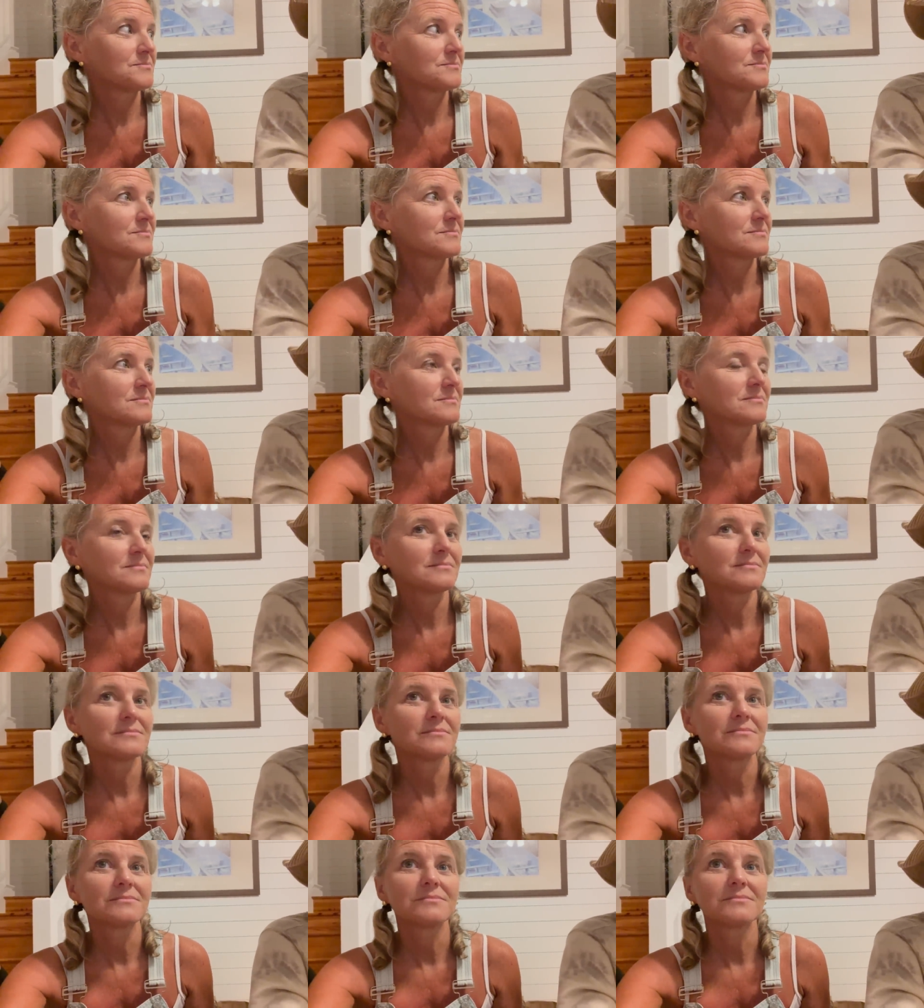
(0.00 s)
Bro, that
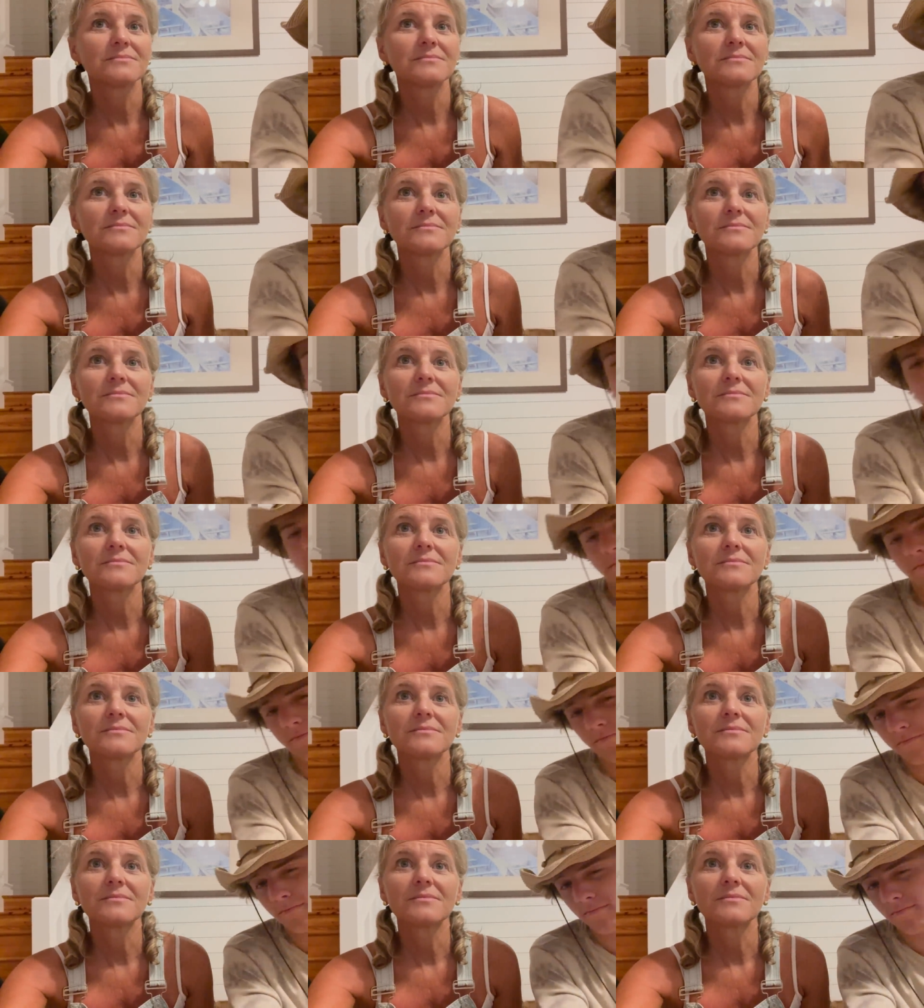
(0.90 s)
is a terrible
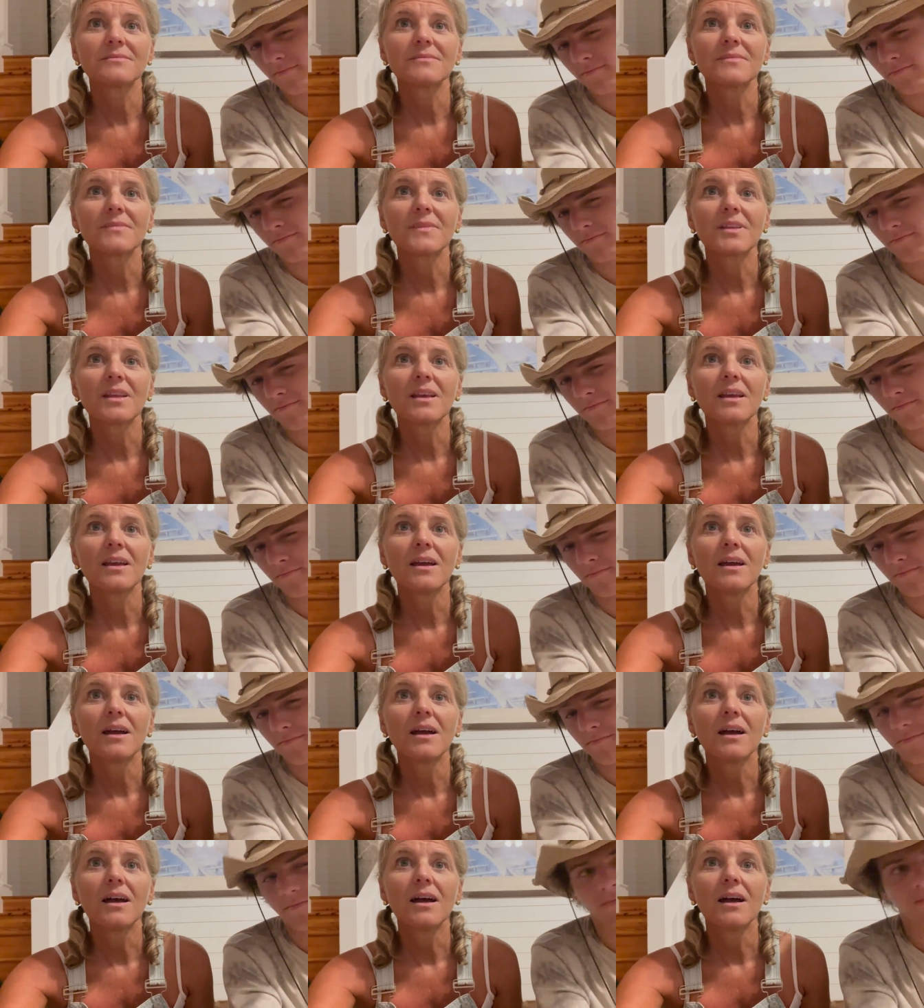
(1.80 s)
question.
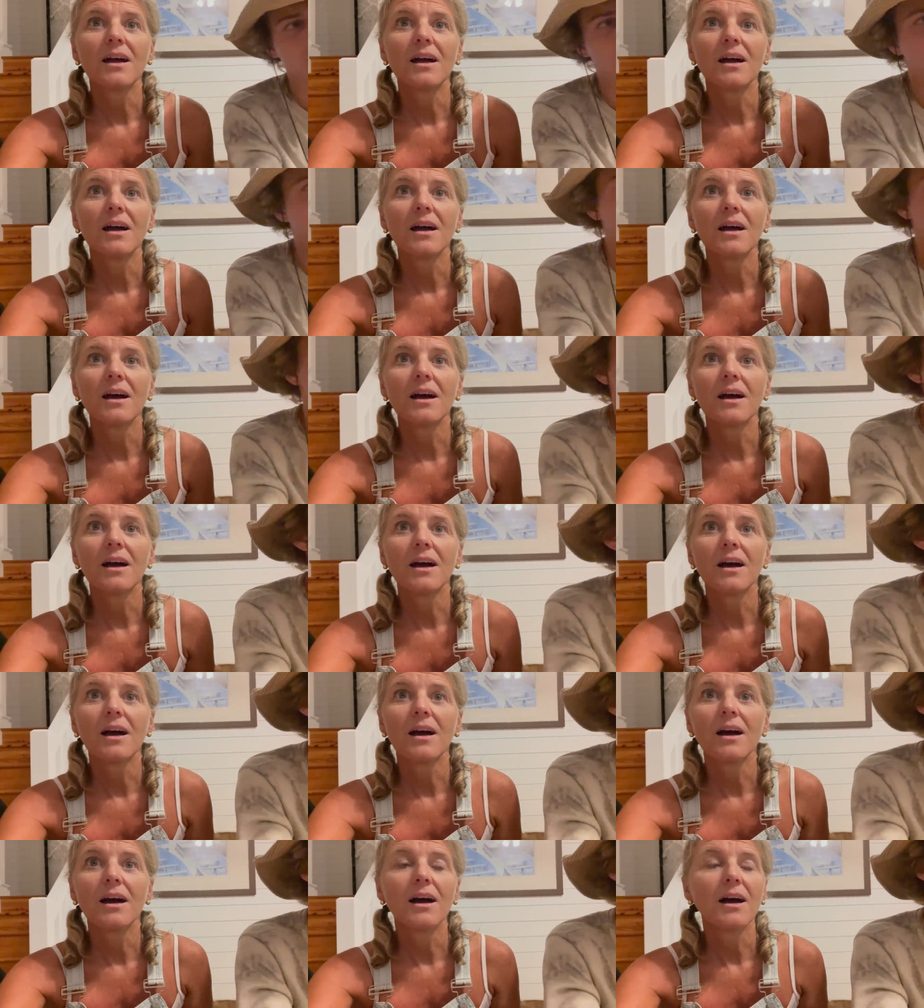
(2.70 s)
Oh, there's no, so
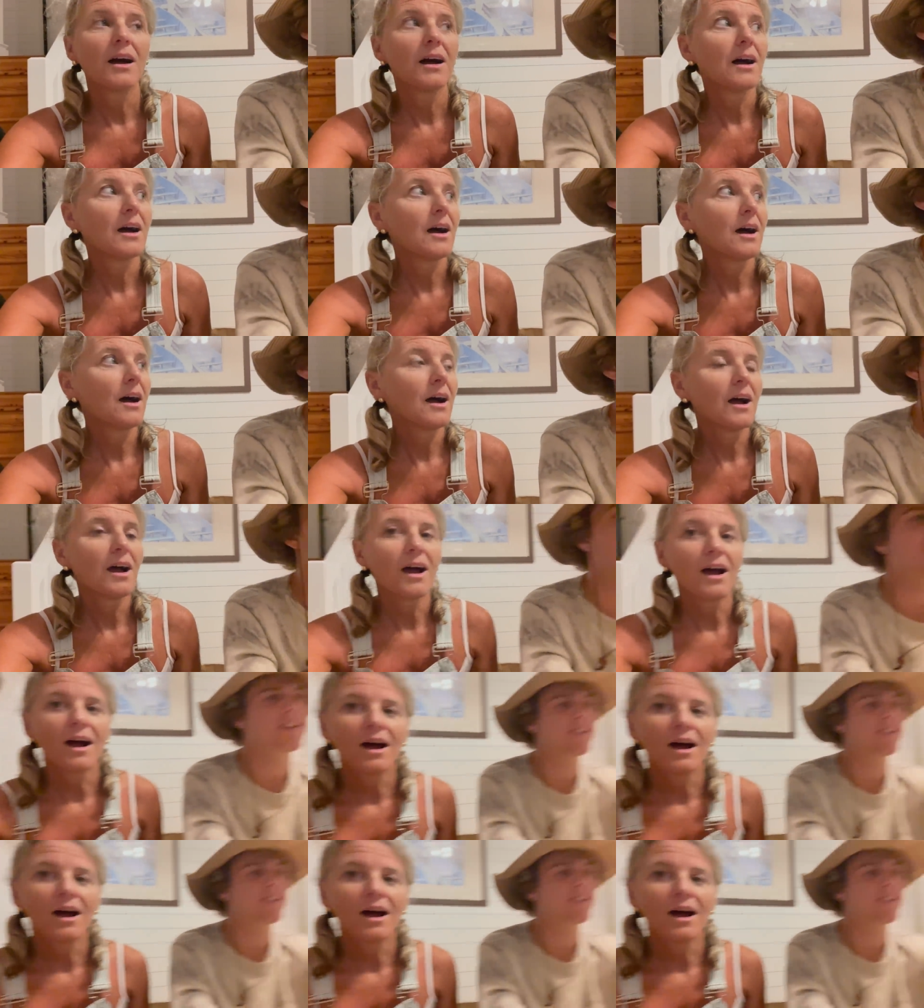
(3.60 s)
many wow, possibilities. Okay. There